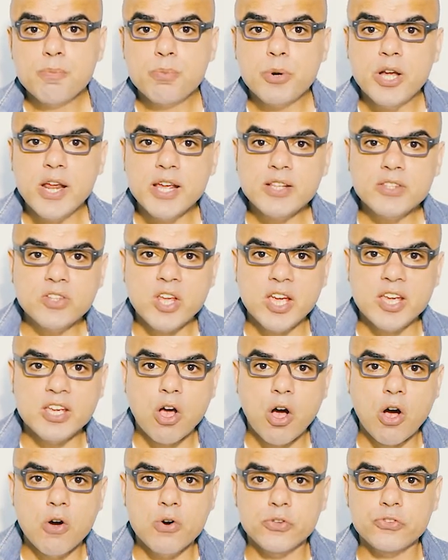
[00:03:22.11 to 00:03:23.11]

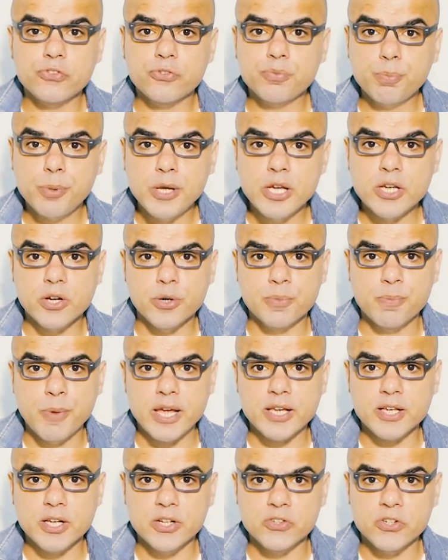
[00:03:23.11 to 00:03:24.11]
predicting how a speaker
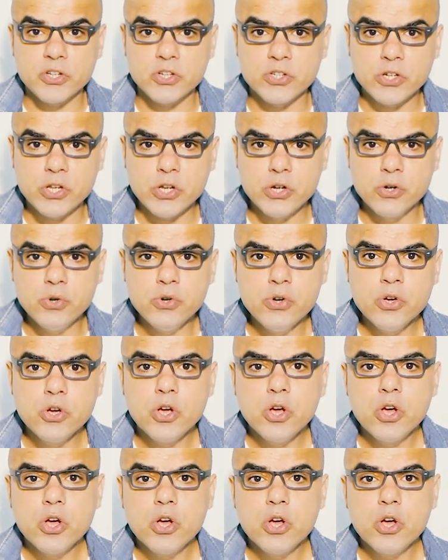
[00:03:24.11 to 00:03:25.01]
may continue.